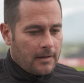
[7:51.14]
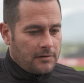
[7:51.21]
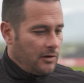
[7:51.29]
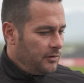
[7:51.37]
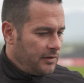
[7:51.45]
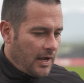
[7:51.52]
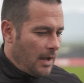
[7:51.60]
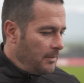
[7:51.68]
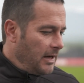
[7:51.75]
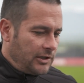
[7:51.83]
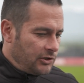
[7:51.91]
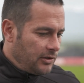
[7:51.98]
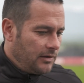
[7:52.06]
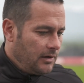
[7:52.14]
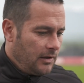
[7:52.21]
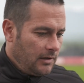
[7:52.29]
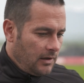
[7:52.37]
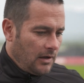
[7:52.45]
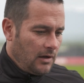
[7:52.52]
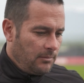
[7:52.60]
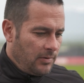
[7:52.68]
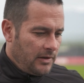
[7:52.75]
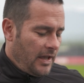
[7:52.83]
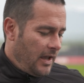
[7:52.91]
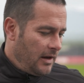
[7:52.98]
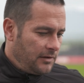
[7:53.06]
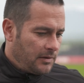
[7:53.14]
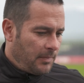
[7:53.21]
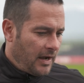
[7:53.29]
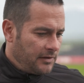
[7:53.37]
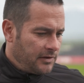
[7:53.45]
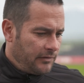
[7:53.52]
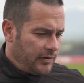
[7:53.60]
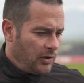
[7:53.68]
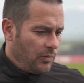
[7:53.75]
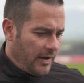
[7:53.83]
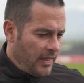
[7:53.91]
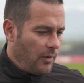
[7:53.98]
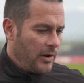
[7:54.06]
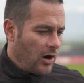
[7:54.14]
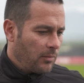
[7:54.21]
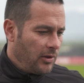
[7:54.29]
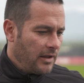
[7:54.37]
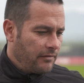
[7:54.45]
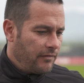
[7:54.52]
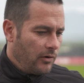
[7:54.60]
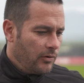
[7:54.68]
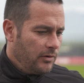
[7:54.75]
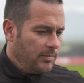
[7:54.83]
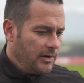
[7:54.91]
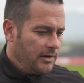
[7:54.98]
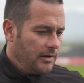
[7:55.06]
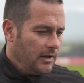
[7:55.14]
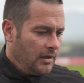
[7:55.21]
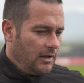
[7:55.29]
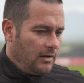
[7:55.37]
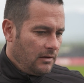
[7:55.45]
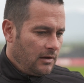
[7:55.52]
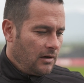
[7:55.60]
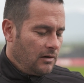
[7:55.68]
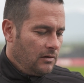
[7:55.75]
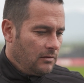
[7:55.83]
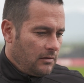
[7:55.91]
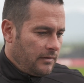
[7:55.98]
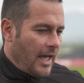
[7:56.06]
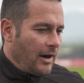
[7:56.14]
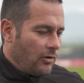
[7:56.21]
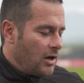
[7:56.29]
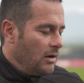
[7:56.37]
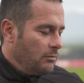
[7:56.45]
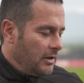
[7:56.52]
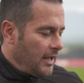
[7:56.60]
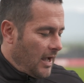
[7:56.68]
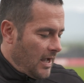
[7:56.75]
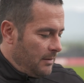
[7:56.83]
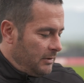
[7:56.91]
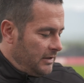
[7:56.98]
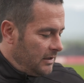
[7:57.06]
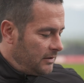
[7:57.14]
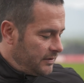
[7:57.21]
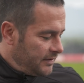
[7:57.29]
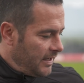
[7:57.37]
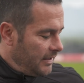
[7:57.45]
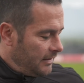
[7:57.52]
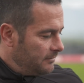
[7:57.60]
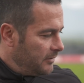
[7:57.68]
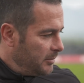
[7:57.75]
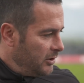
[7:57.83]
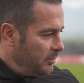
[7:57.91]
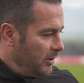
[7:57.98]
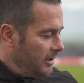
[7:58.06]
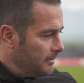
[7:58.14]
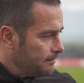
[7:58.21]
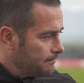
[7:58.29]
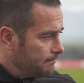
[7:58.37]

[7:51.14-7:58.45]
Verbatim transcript: So it's a combination. Uh, but yeah, it is a positive in a way that we are playing forward, but you know, that'll come with time with the understanding from a new player